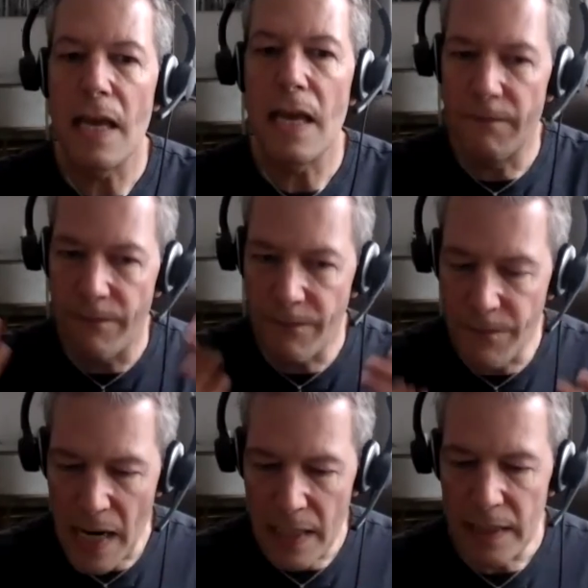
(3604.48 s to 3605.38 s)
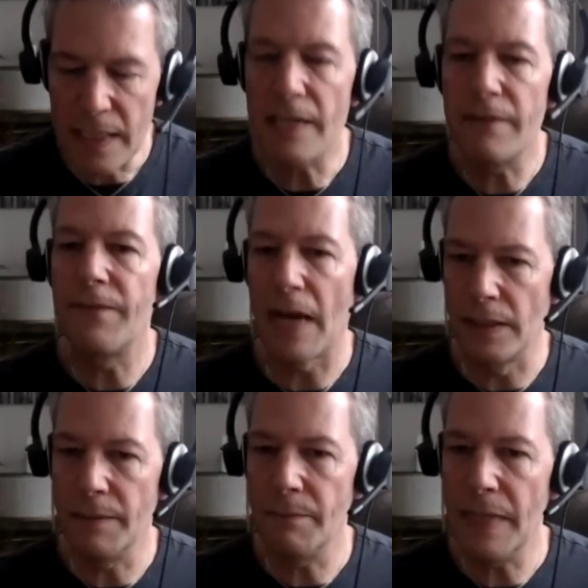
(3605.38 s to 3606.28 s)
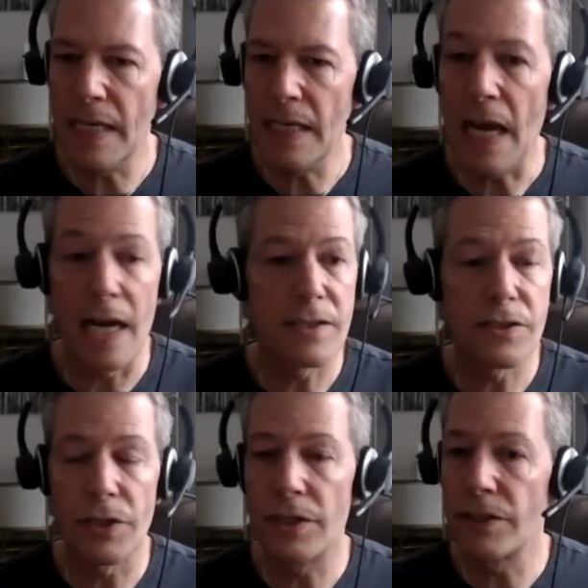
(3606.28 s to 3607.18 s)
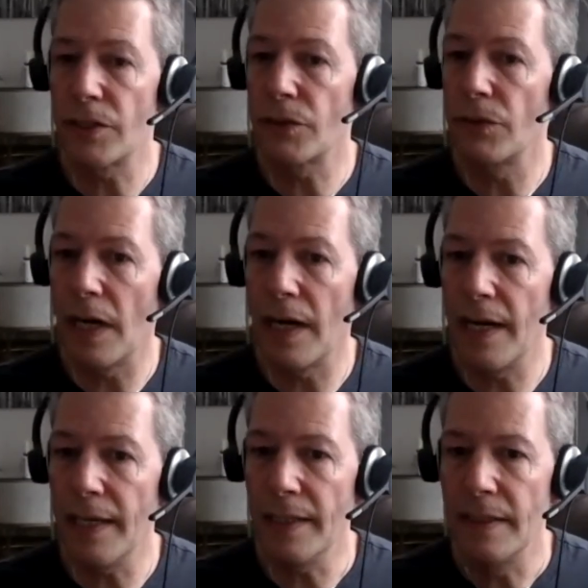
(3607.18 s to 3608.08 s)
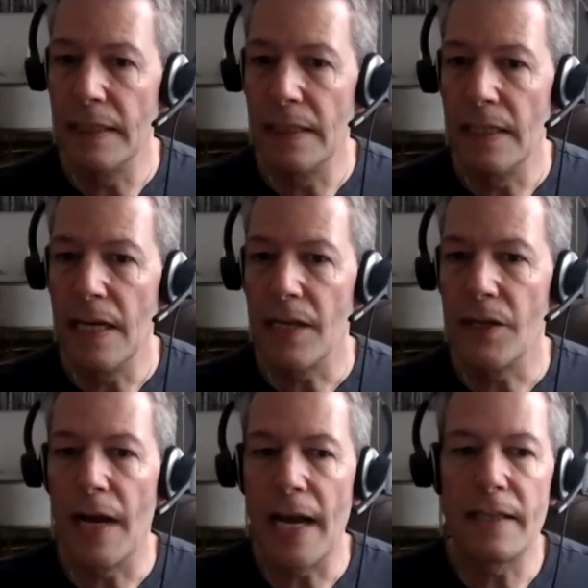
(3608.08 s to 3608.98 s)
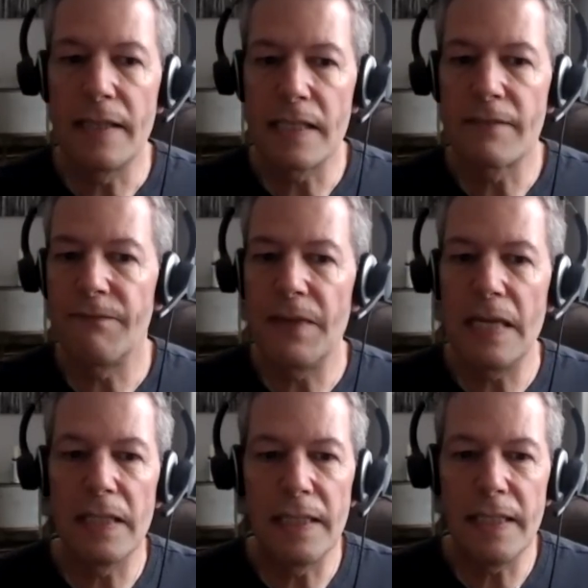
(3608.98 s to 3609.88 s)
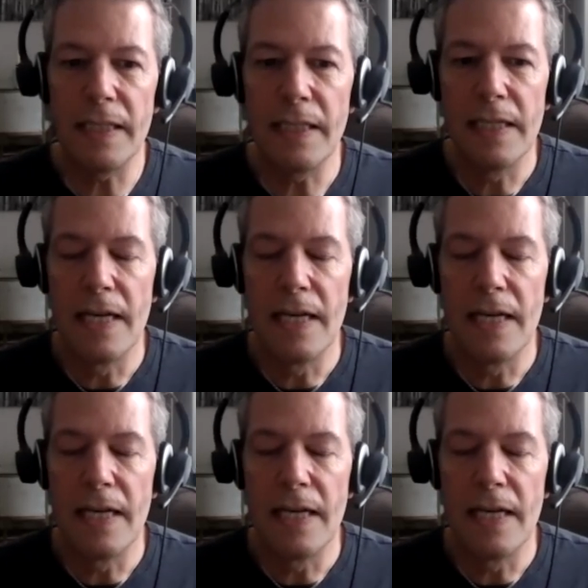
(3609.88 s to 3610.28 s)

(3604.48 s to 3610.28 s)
It finally enveloped me. I started to cry. You know, I had this feeling